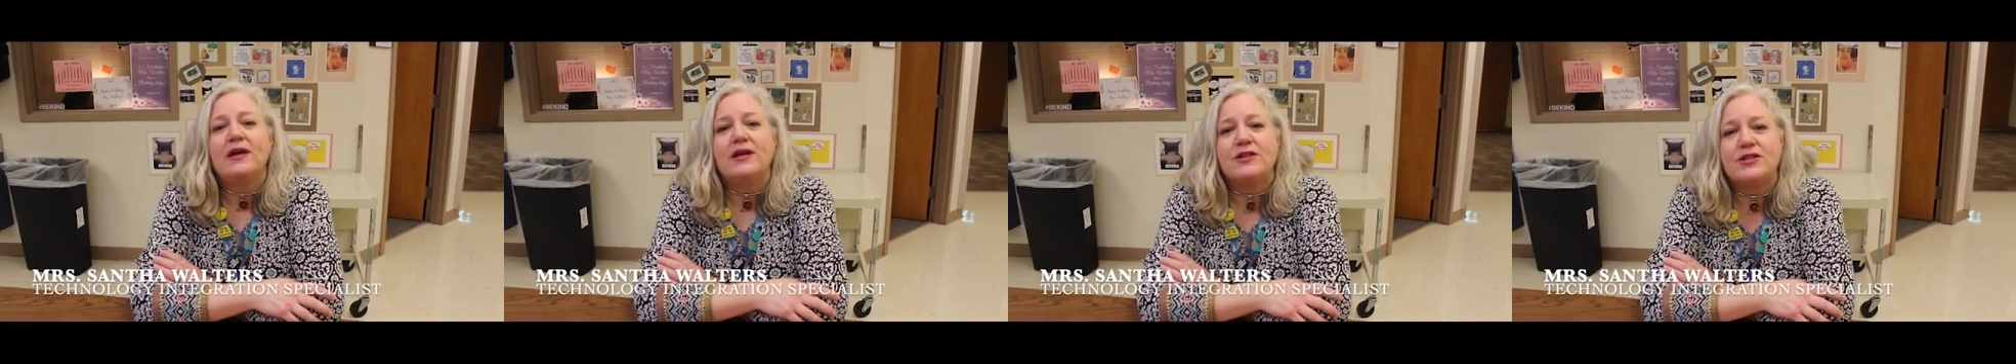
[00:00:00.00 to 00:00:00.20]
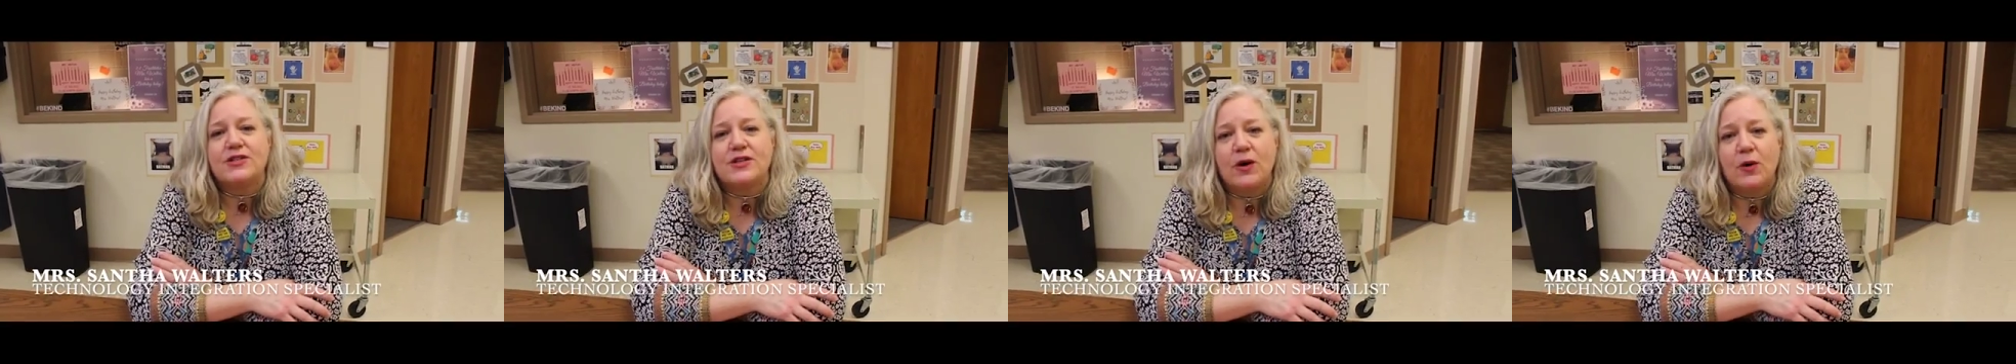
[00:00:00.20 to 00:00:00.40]

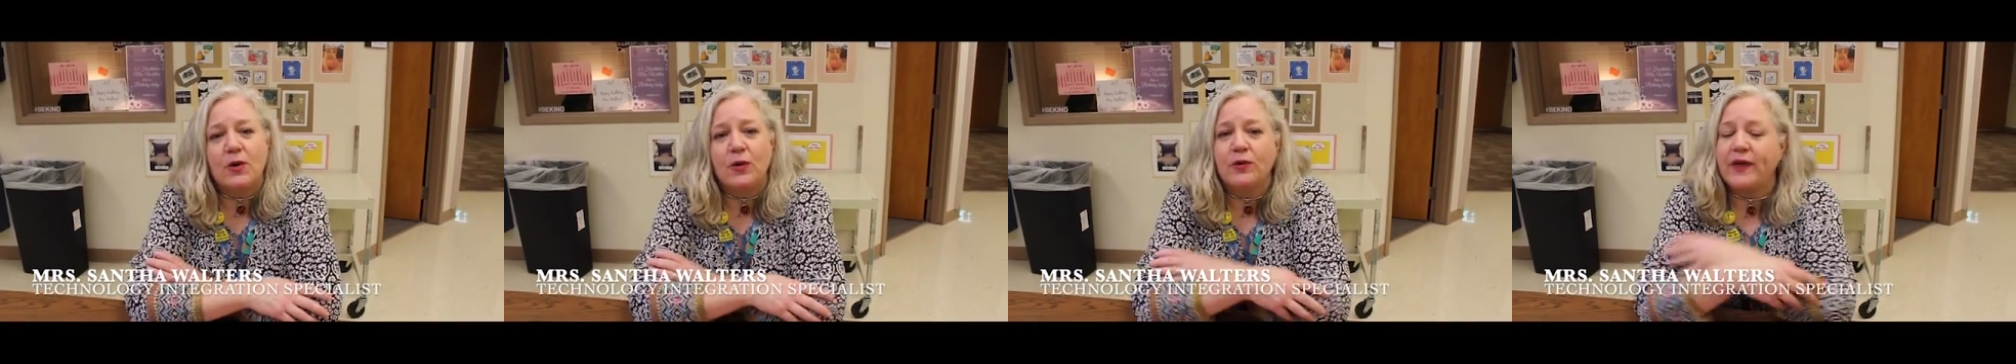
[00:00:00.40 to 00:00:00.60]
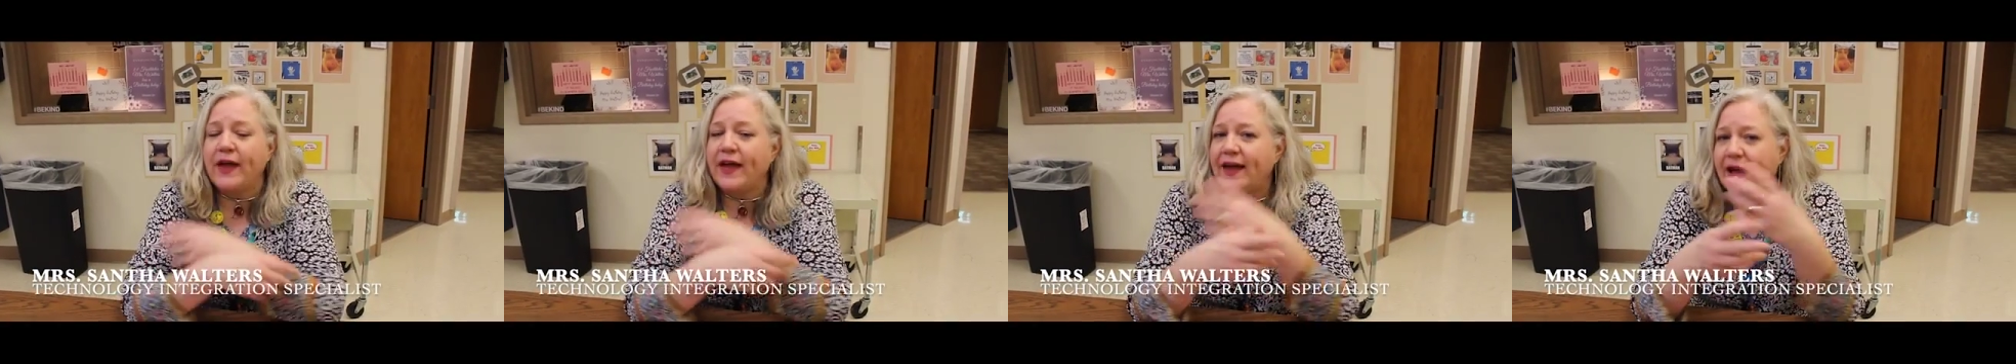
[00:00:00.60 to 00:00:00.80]

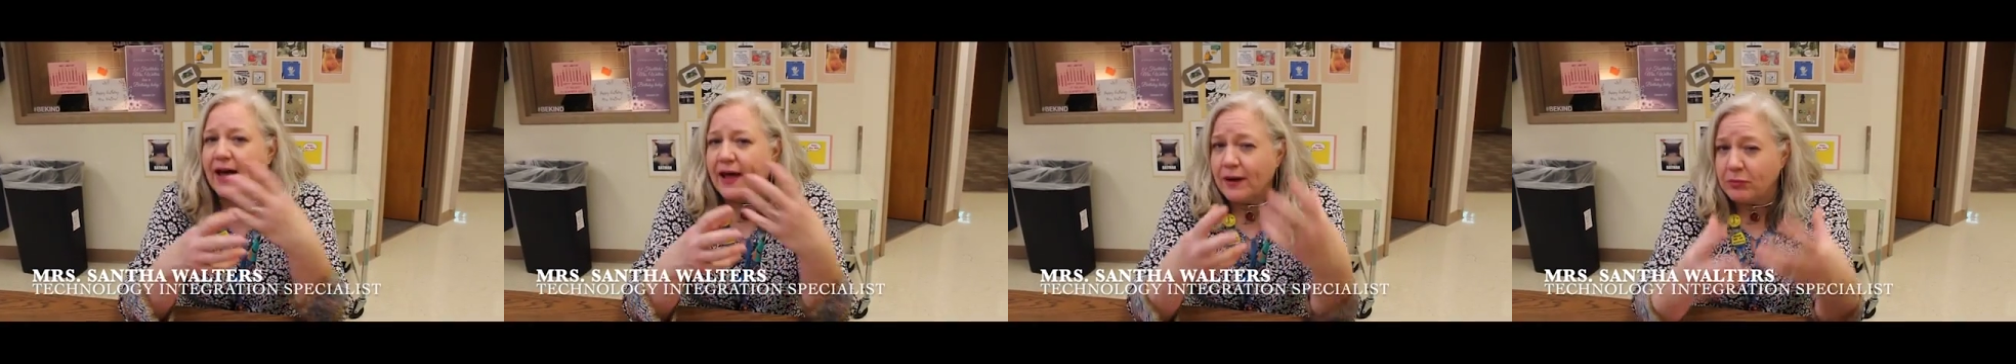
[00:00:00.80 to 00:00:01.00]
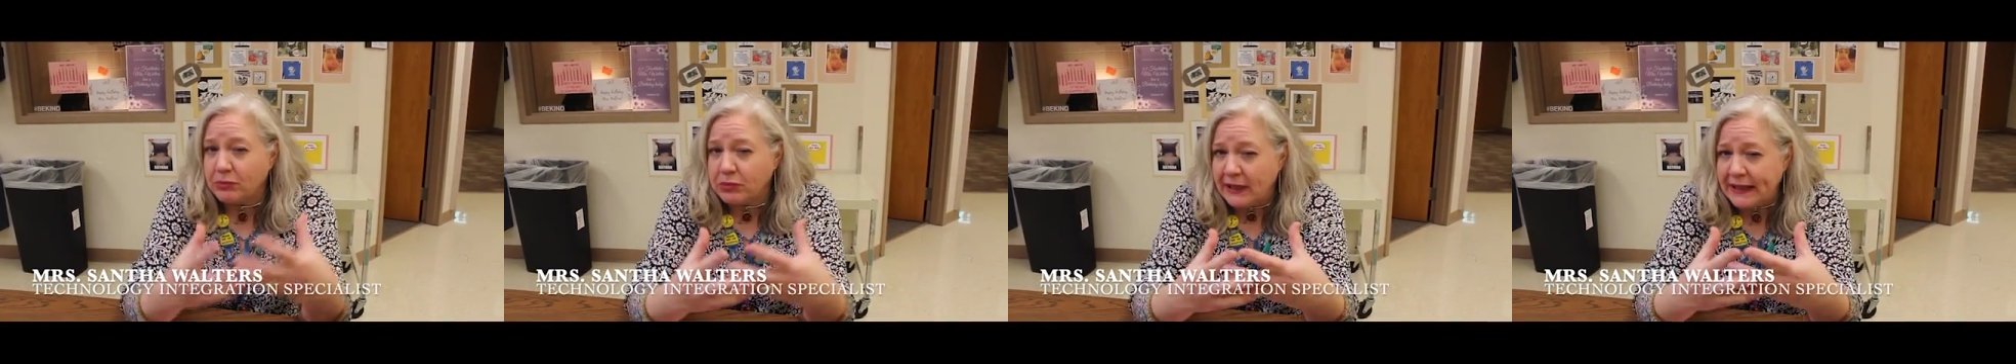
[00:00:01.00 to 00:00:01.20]
So they
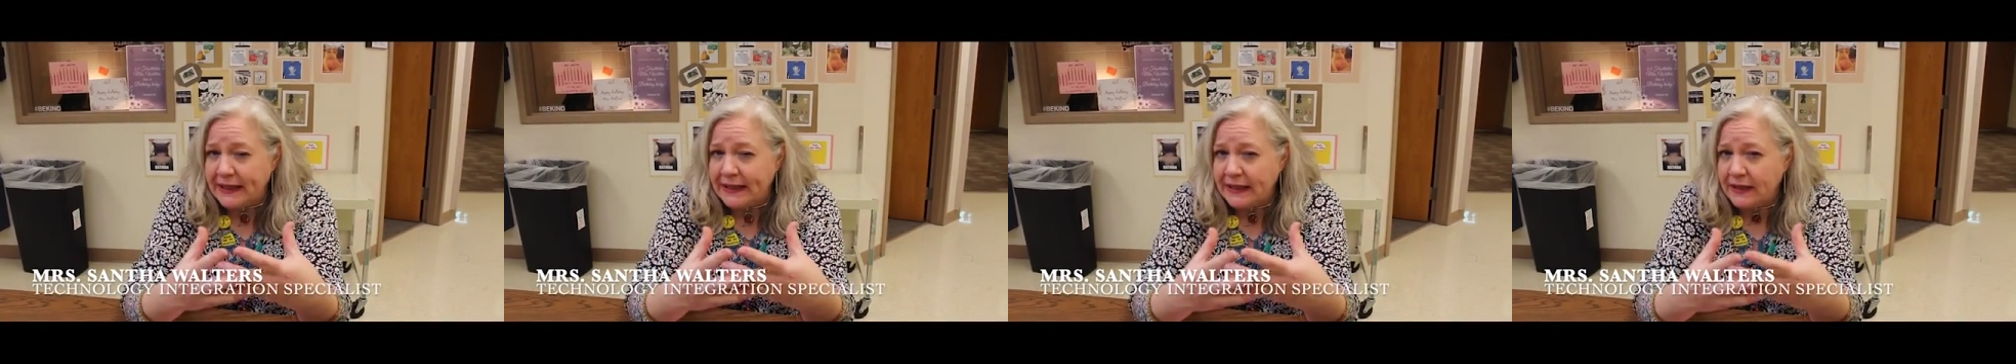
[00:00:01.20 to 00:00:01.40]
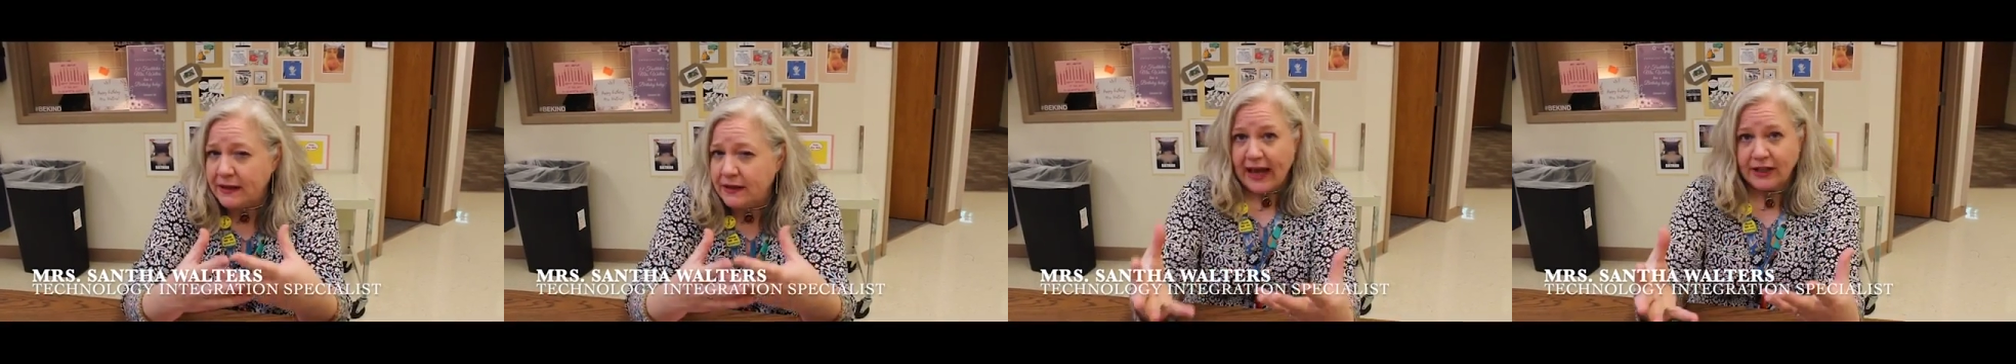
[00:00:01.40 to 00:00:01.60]
kind of
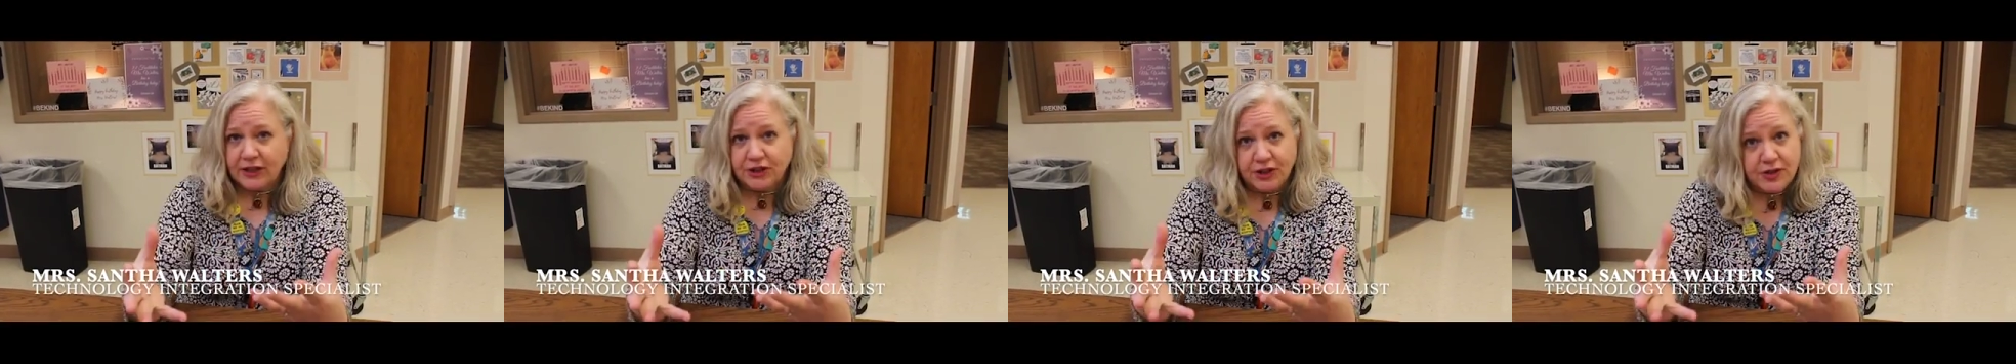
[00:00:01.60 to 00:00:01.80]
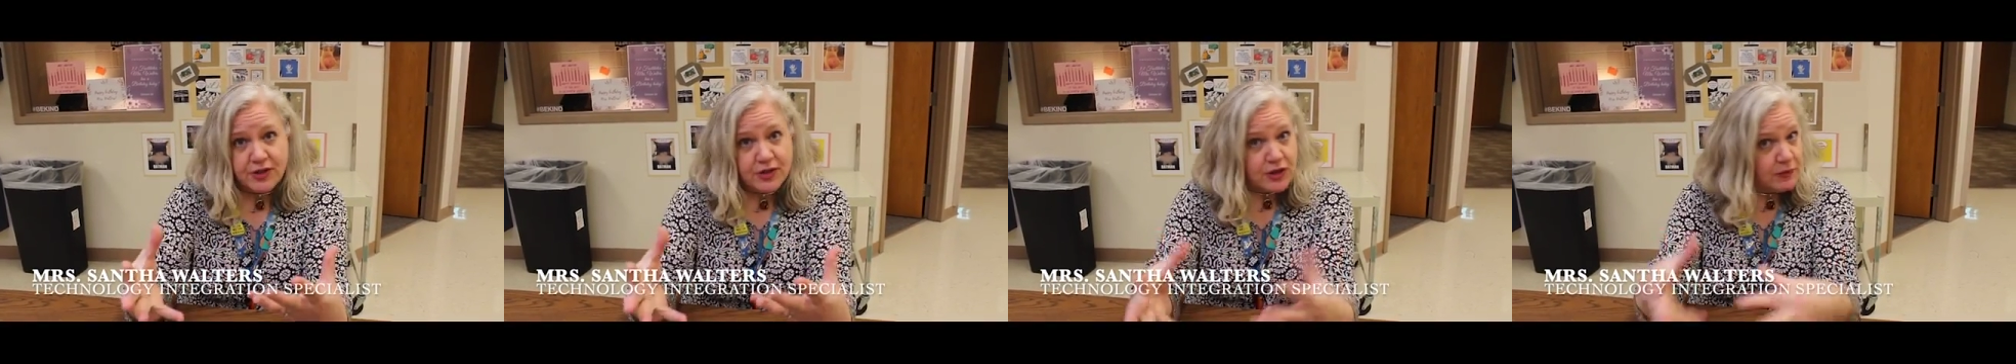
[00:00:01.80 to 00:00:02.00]
blended
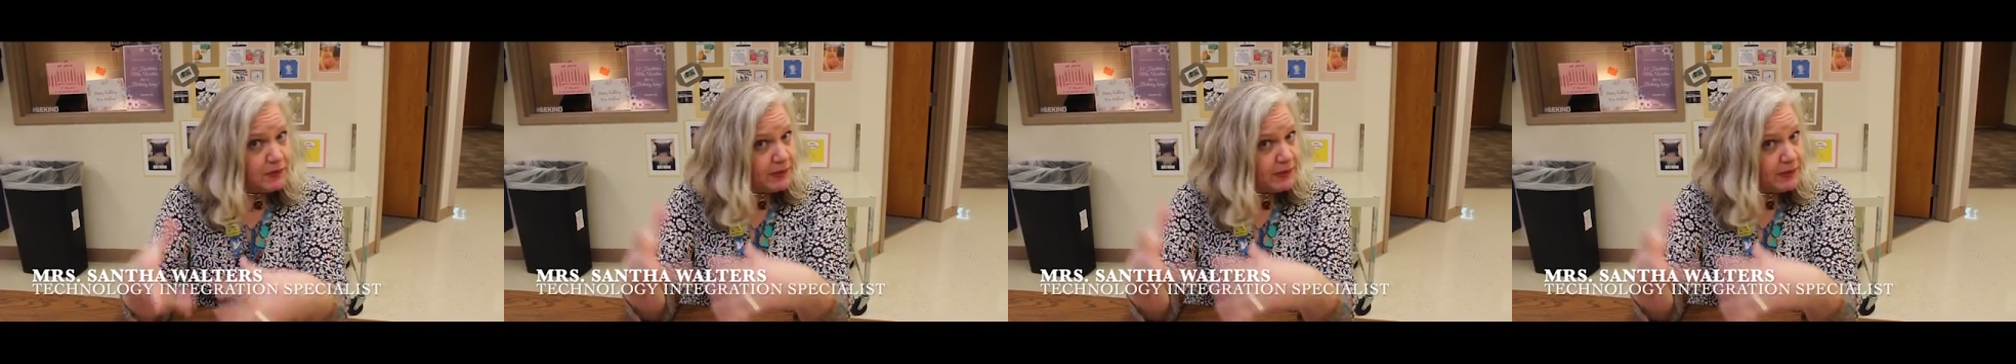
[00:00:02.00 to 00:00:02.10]
actions